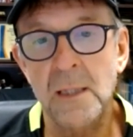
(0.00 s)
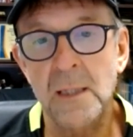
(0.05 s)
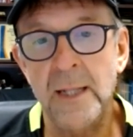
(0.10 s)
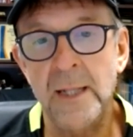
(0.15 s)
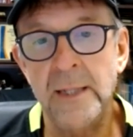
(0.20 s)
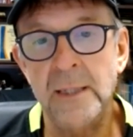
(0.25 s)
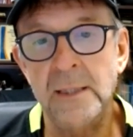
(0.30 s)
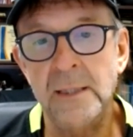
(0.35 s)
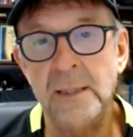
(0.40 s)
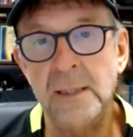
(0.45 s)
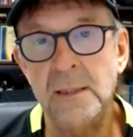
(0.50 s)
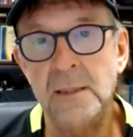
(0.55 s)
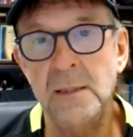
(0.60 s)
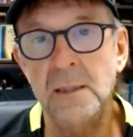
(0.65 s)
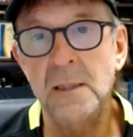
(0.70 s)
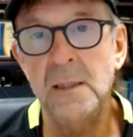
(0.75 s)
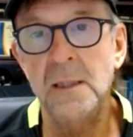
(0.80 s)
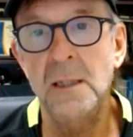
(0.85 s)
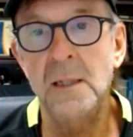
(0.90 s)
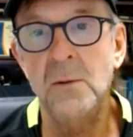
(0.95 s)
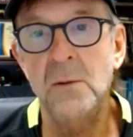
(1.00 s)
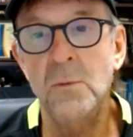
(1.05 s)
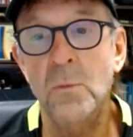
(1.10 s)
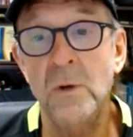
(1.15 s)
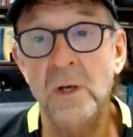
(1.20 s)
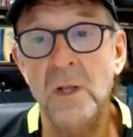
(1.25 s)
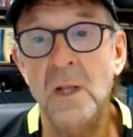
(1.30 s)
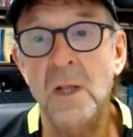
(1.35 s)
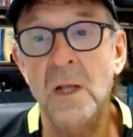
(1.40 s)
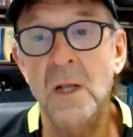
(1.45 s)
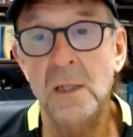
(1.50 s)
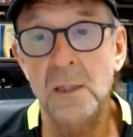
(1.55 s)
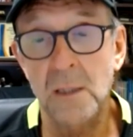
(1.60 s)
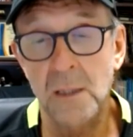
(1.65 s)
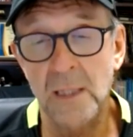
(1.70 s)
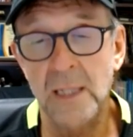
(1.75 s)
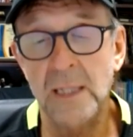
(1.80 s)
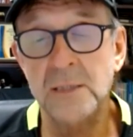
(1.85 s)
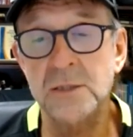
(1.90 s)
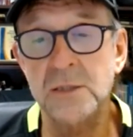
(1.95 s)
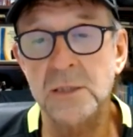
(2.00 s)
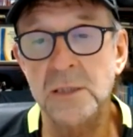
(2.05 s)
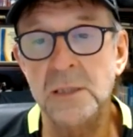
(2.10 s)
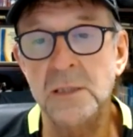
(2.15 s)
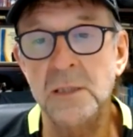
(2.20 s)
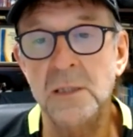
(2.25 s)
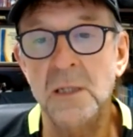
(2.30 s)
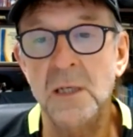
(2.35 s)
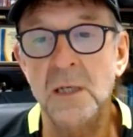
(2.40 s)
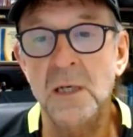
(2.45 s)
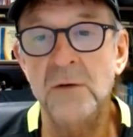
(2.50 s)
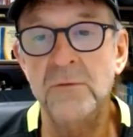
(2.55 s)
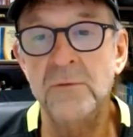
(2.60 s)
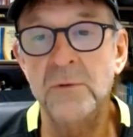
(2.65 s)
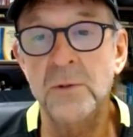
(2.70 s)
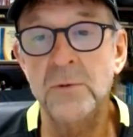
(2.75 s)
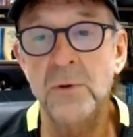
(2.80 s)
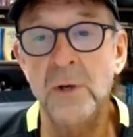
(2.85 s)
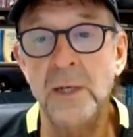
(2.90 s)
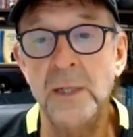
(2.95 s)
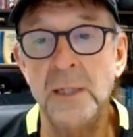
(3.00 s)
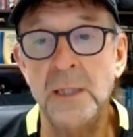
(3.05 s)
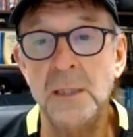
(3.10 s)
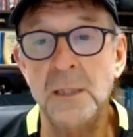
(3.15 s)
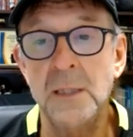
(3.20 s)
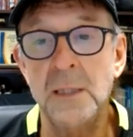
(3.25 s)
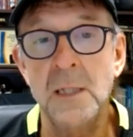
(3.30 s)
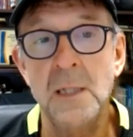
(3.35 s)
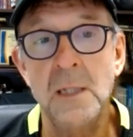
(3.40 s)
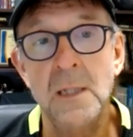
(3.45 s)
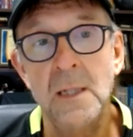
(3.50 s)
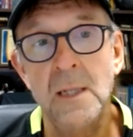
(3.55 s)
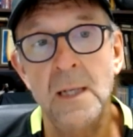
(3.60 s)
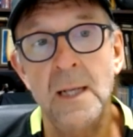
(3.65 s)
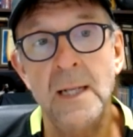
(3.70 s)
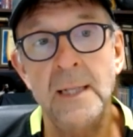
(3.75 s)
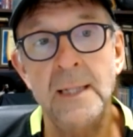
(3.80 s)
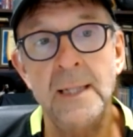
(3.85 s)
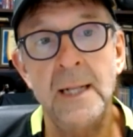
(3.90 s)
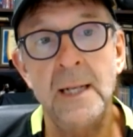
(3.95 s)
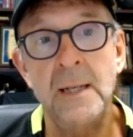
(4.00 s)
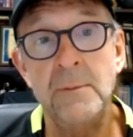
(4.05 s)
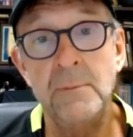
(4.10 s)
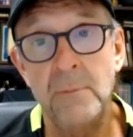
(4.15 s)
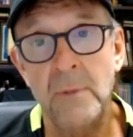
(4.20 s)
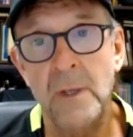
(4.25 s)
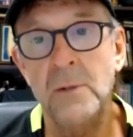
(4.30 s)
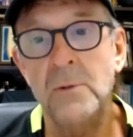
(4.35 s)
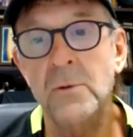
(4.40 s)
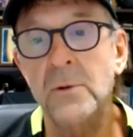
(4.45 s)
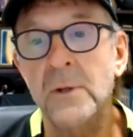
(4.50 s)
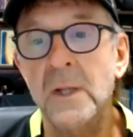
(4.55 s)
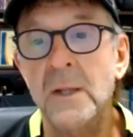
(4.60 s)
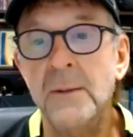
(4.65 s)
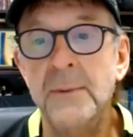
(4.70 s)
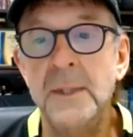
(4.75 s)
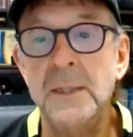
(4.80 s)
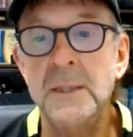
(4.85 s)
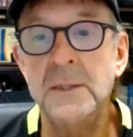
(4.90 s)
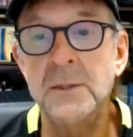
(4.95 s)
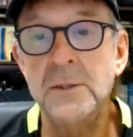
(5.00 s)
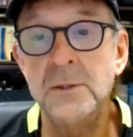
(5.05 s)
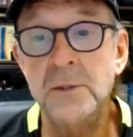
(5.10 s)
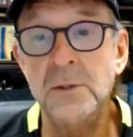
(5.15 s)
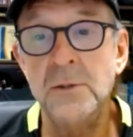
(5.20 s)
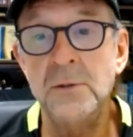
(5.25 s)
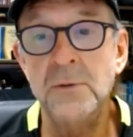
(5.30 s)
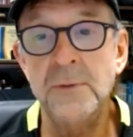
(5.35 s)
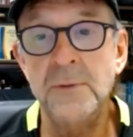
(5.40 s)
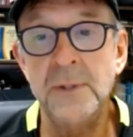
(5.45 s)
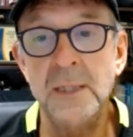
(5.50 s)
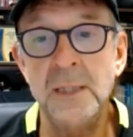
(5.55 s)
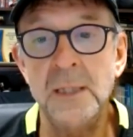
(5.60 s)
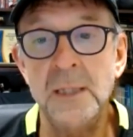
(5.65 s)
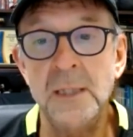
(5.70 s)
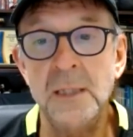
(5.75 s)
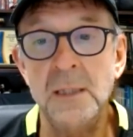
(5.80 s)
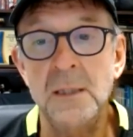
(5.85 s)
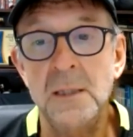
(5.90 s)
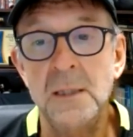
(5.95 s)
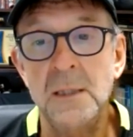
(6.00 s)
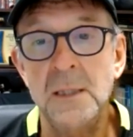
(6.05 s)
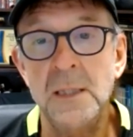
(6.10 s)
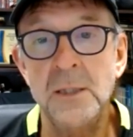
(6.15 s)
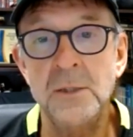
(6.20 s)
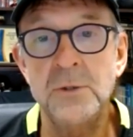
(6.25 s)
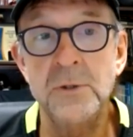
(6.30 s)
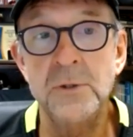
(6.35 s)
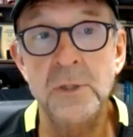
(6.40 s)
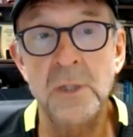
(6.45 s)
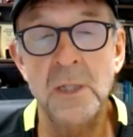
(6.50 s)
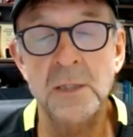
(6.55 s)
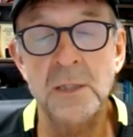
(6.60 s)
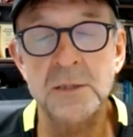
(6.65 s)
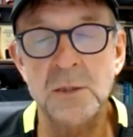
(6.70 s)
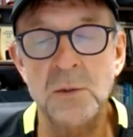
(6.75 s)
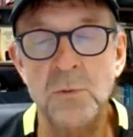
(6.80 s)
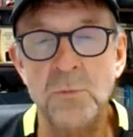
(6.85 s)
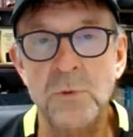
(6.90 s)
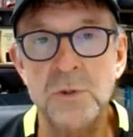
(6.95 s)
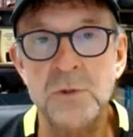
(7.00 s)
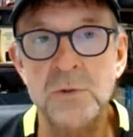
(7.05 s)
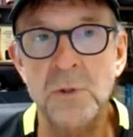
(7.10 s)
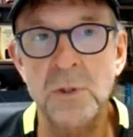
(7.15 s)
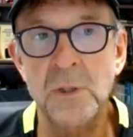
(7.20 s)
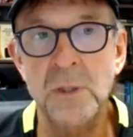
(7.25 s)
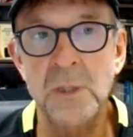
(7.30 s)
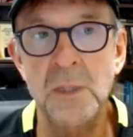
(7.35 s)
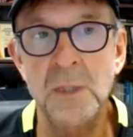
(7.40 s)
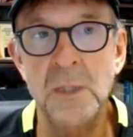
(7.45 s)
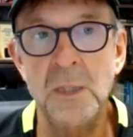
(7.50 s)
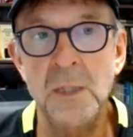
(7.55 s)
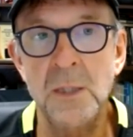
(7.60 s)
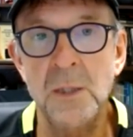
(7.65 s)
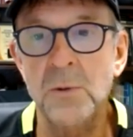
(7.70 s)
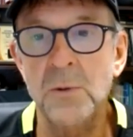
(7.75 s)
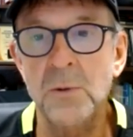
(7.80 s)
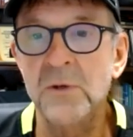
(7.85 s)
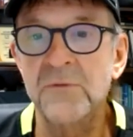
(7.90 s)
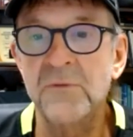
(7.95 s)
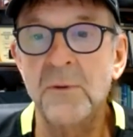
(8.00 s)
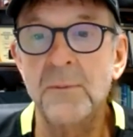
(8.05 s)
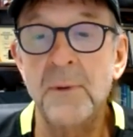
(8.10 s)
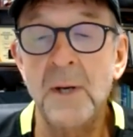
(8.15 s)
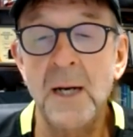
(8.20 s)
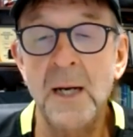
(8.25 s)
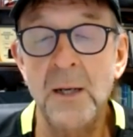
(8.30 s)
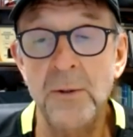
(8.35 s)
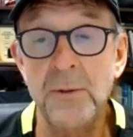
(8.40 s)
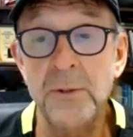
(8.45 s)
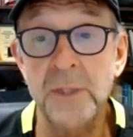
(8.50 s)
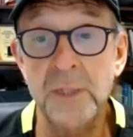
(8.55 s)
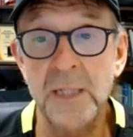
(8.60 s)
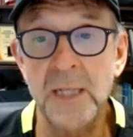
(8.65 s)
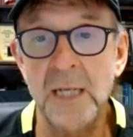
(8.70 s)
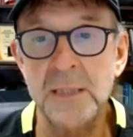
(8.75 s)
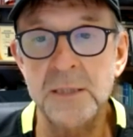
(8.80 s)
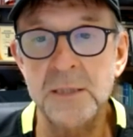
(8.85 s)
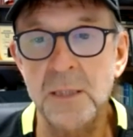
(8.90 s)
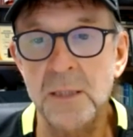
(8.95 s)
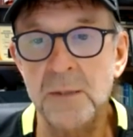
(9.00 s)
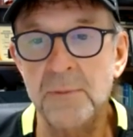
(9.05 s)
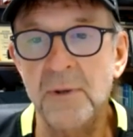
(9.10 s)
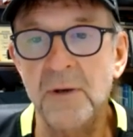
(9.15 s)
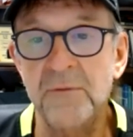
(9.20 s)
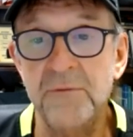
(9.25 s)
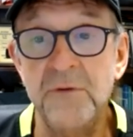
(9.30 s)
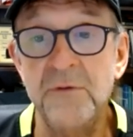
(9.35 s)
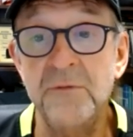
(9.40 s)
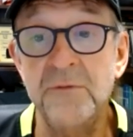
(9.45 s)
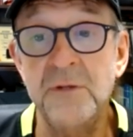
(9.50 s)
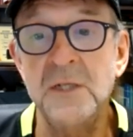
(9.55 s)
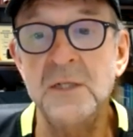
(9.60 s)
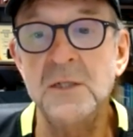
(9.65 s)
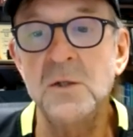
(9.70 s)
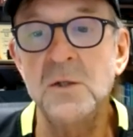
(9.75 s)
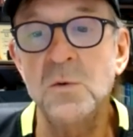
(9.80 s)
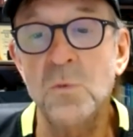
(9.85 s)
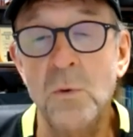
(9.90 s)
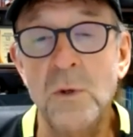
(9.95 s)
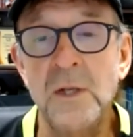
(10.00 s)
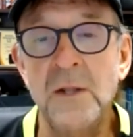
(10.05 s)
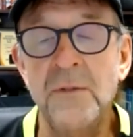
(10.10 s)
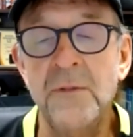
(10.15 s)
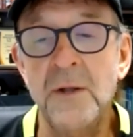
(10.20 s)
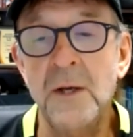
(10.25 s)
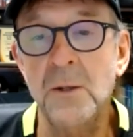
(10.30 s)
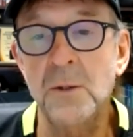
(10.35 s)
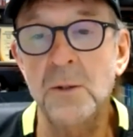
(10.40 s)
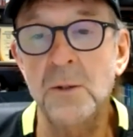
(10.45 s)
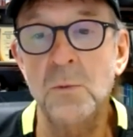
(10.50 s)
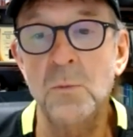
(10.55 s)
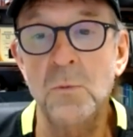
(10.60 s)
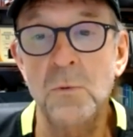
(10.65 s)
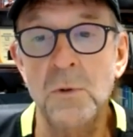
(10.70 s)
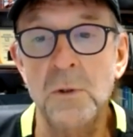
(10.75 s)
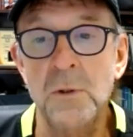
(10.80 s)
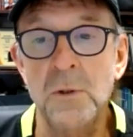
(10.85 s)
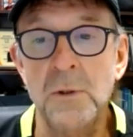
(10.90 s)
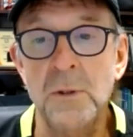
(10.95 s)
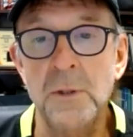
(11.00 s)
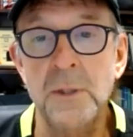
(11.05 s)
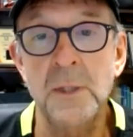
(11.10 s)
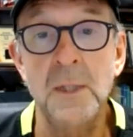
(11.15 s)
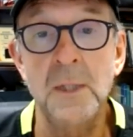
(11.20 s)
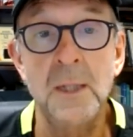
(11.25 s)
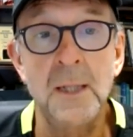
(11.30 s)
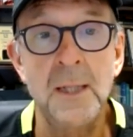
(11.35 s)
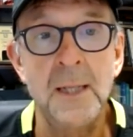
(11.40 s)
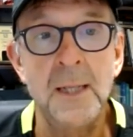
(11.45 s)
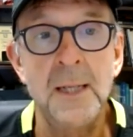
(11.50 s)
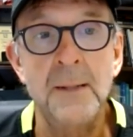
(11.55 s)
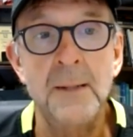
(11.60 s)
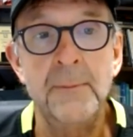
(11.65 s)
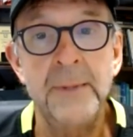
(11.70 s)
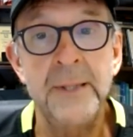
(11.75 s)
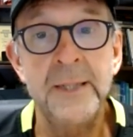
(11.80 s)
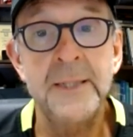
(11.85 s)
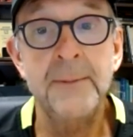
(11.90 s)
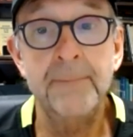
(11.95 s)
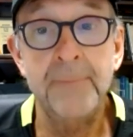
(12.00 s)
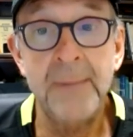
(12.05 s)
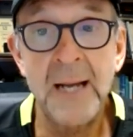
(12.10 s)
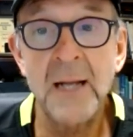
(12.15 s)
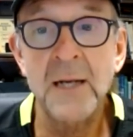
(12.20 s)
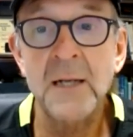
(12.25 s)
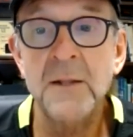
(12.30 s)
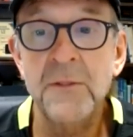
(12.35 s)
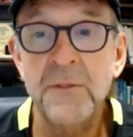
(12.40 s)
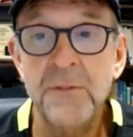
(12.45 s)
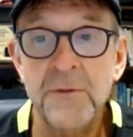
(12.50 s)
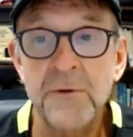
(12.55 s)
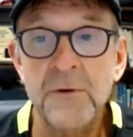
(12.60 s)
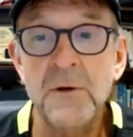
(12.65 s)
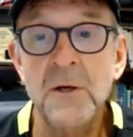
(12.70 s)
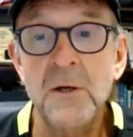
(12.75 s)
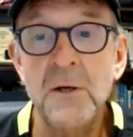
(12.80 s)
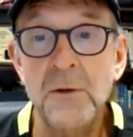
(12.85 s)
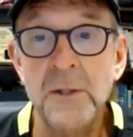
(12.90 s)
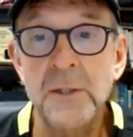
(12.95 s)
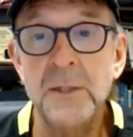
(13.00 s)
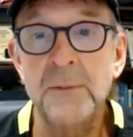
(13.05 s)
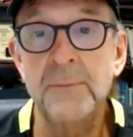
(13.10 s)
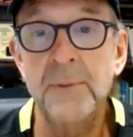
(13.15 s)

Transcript: editing uh, a collection of his writings. And then Michael came in to do the introduction, which really is sort of a bio sketch. It's about 15 to 20,000 words, but it's about as thorough as a